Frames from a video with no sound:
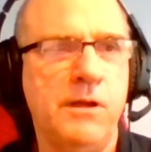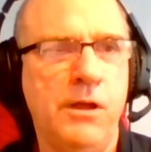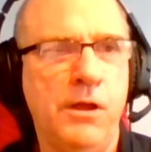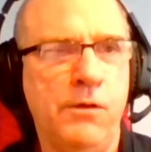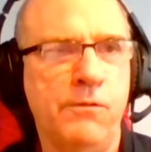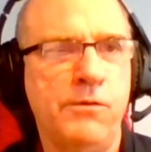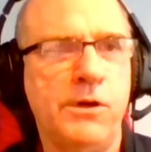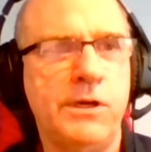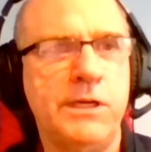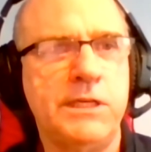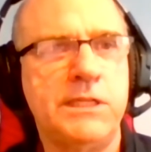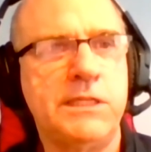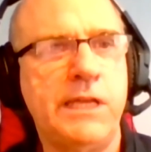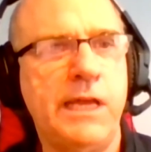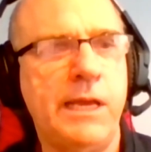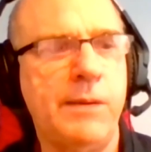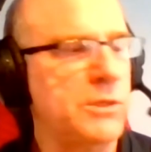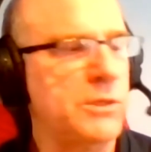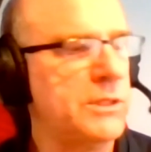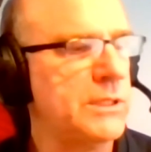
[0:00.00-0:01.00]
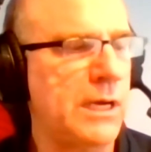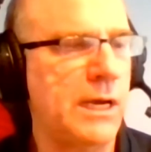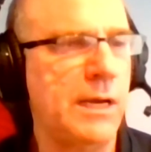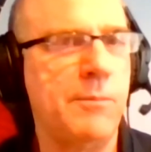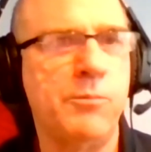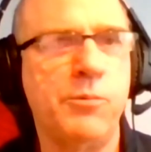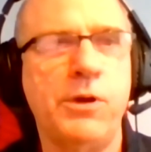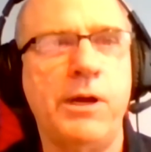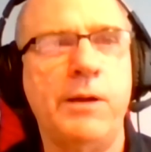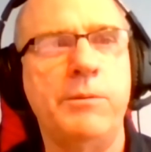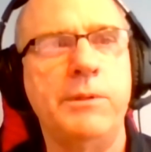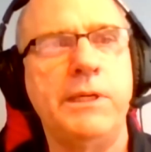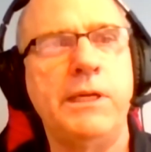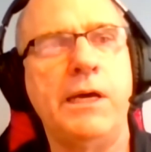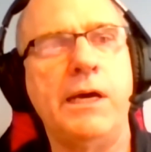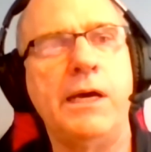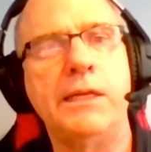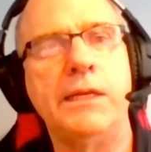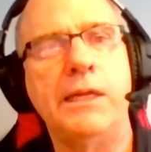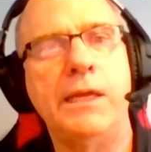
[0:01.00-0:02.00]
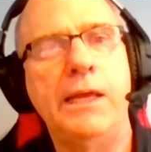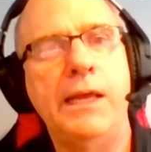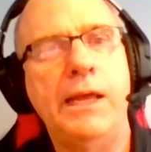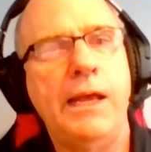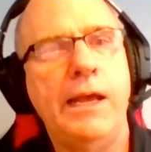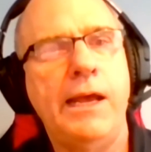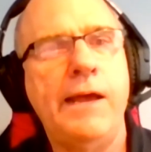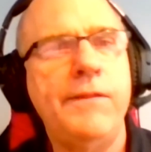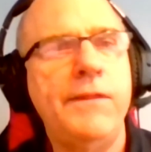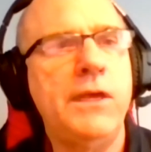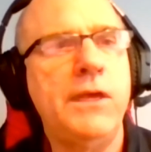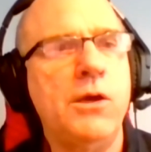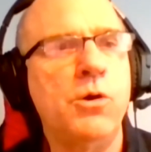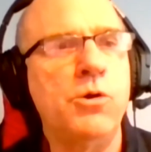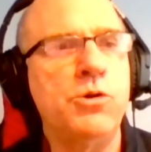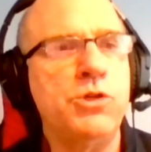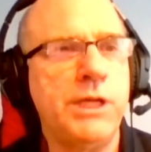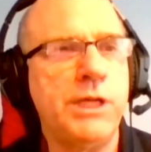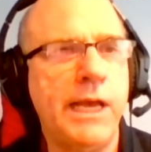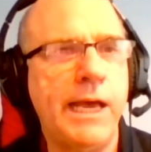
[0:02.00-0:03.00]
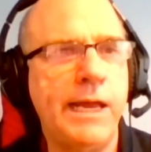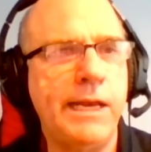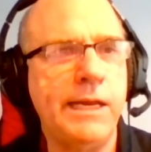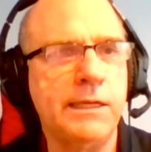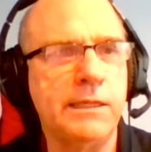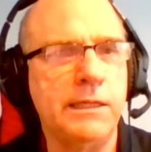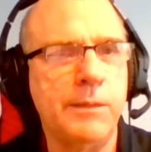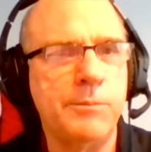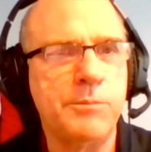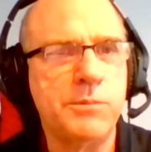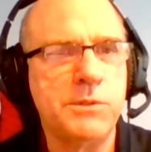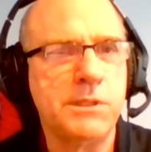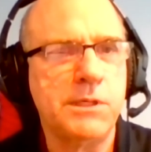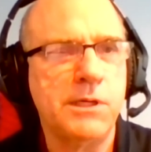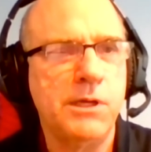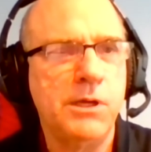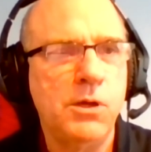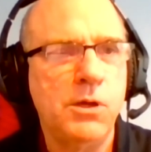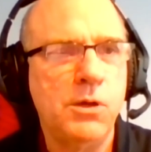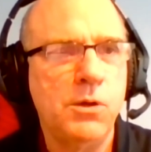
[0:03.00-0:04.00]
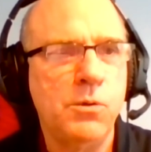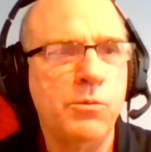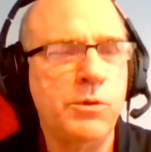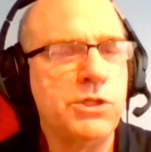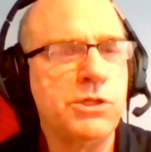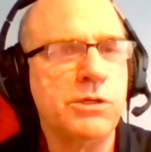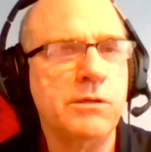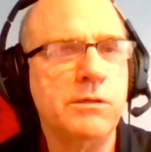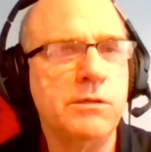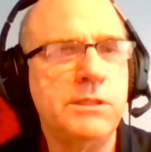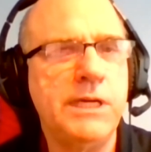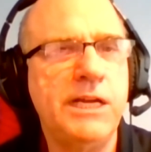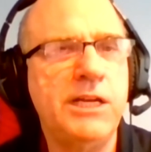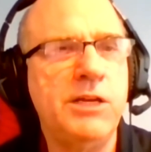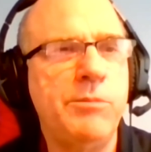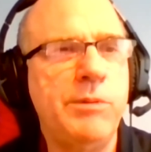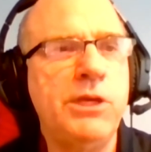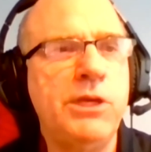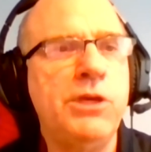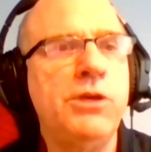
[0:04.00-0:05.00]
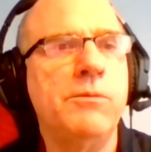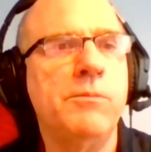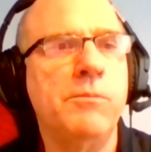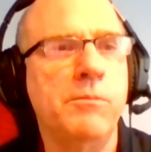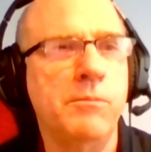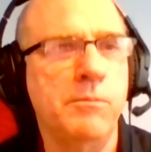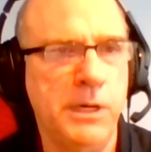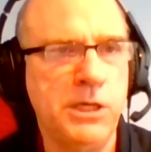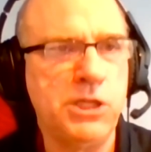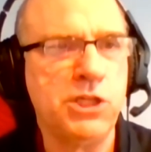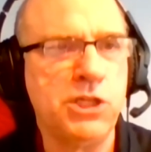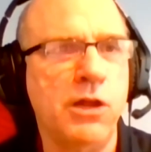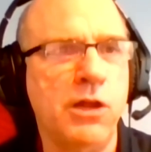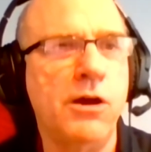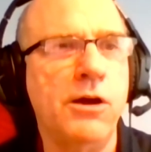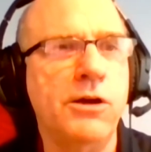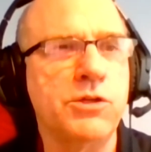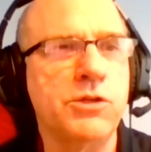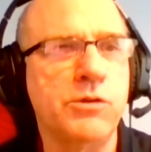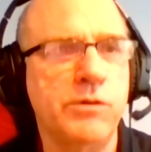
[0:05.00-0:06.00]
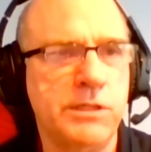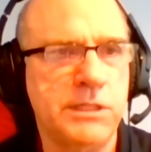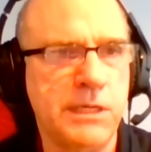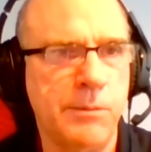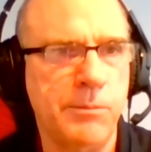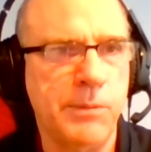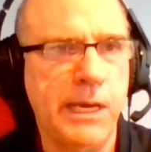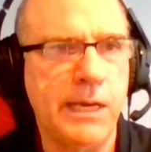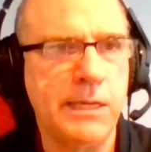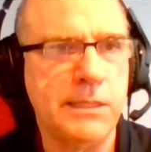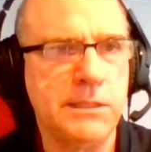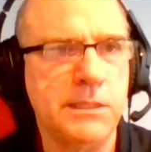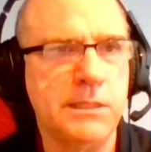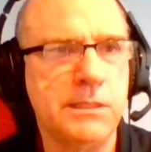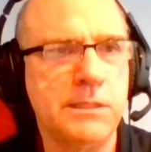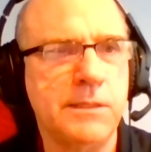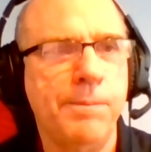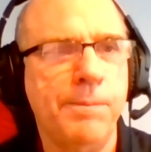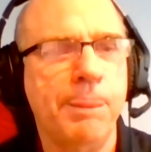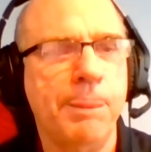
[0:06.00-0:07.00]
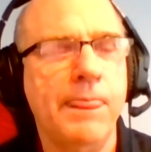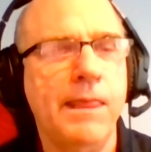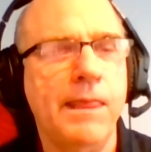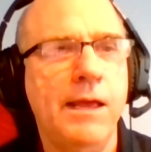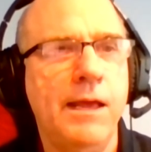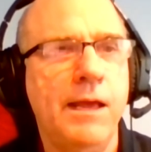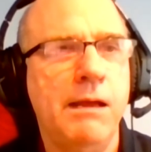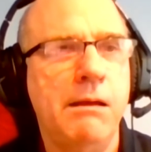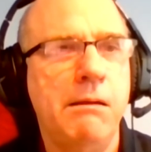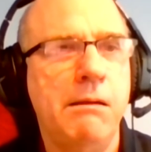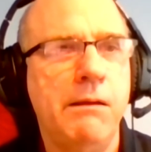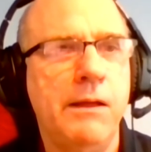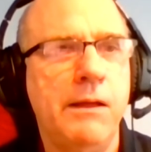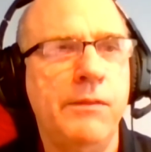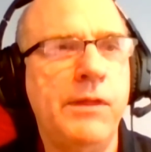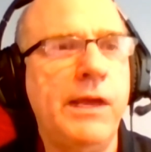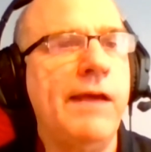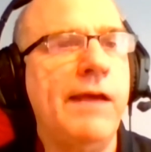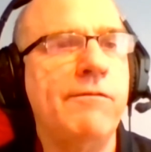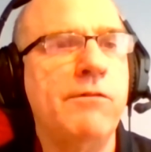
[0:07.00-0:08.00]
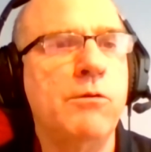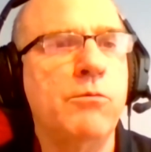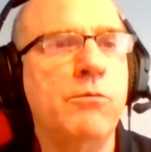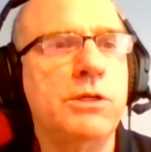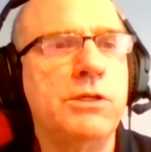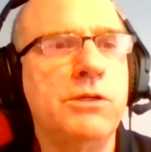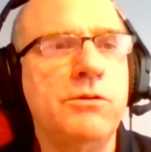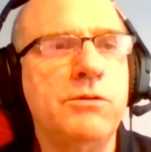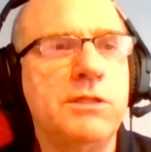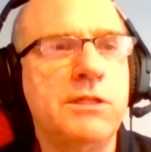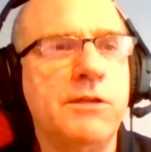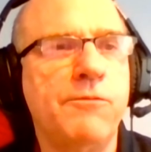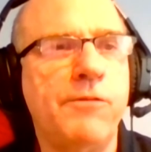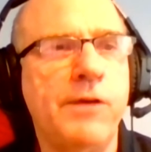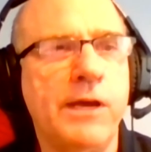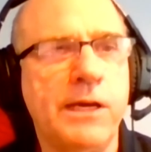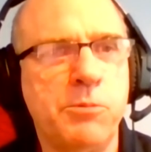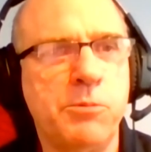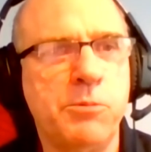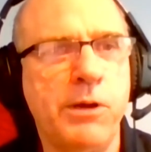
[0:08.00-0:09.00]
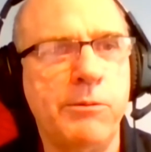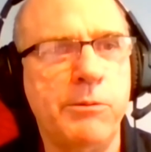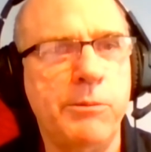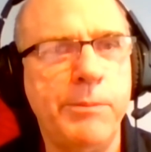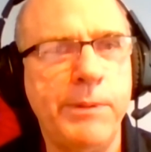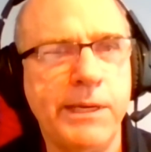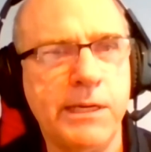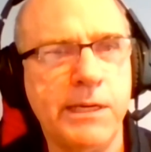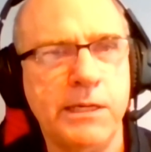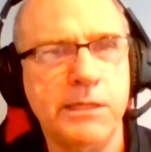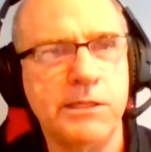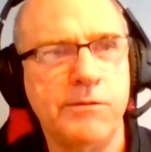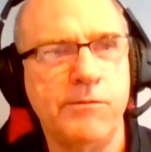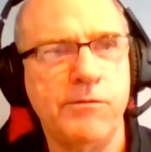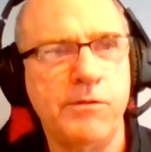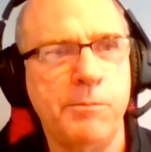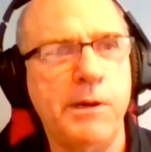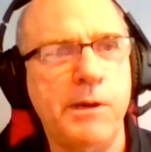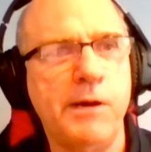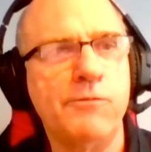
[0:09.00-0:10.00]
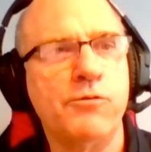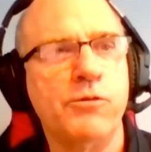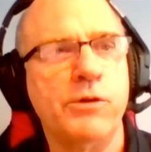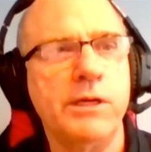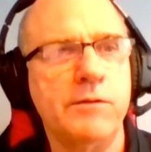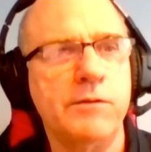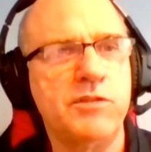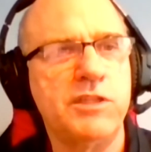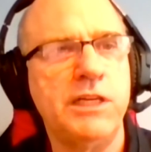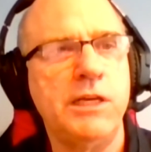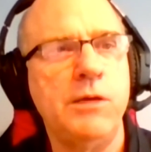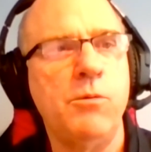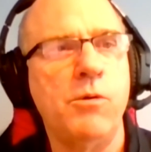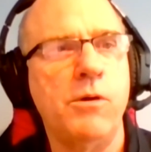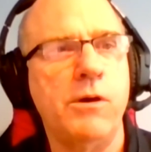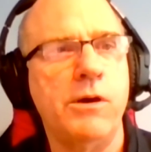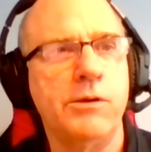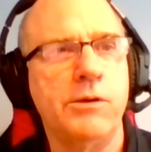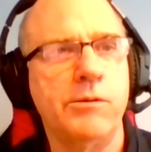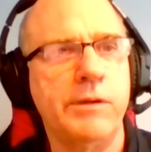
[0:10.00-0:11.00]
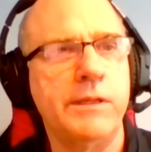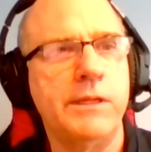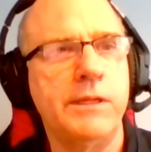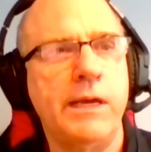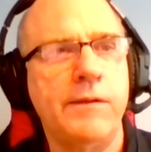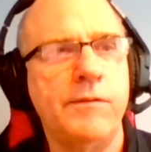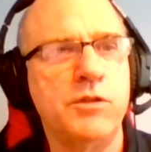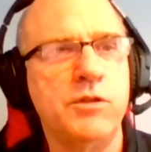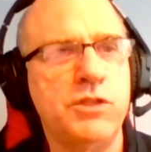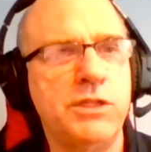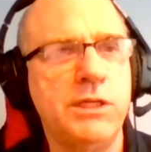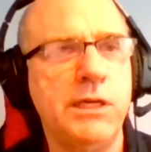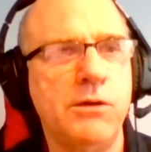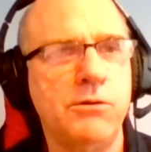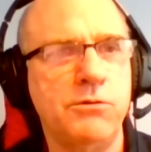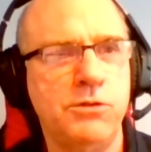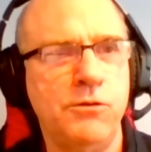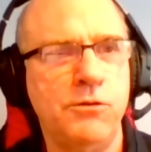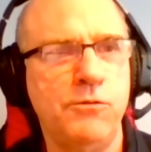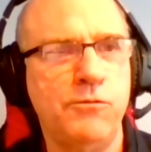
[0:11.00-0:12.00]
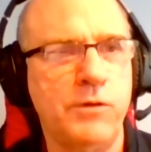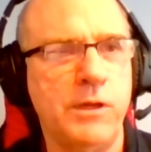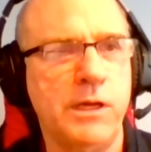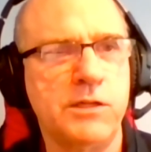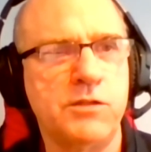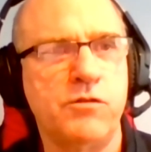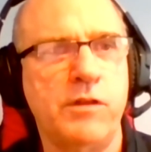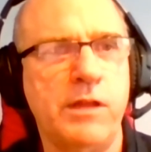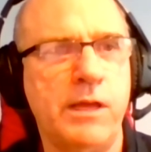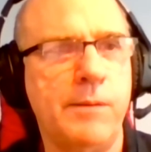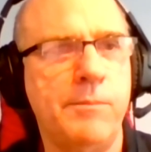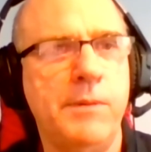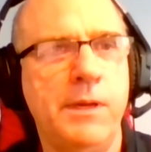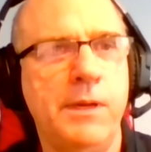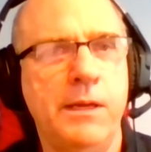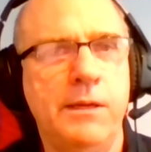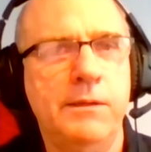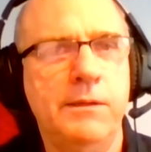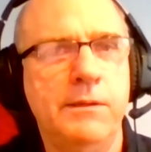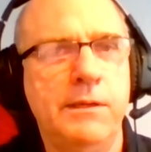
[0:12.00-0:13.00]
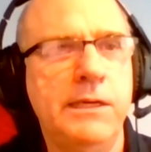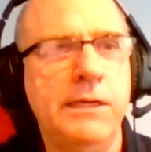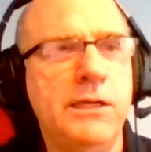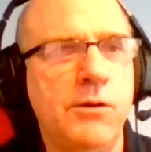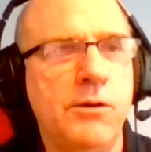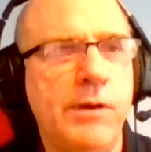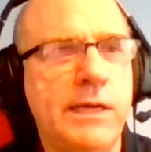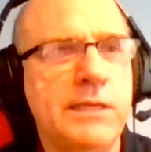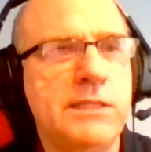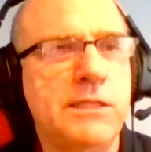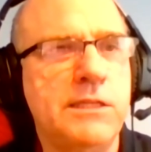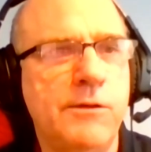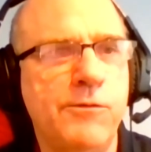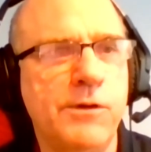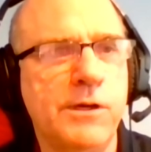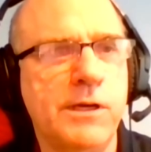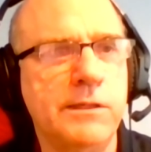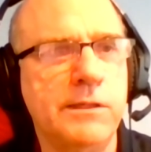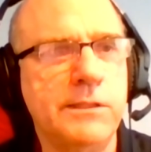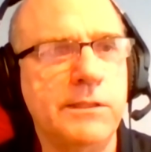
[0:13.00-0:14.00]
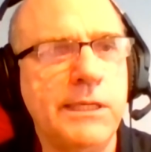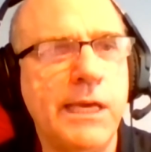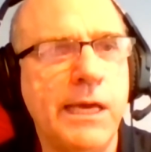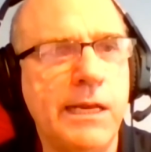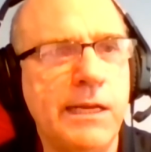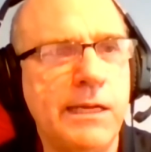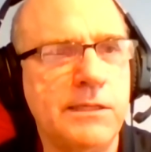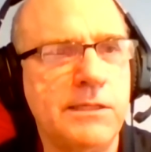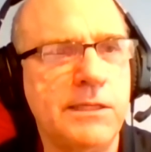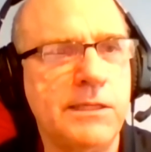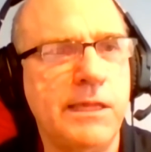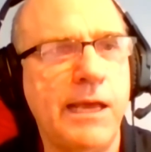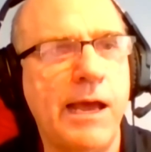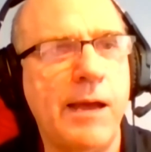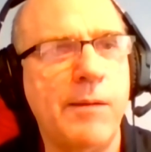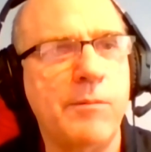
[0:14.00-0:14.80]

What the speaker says: very stable time, probably not. And the oceanic lips, which tend to be much larger in some cases, they have a reduced effect probably because of the buffering of seawater and the CO2 flux for them, has difficulty getting into the atmosphere.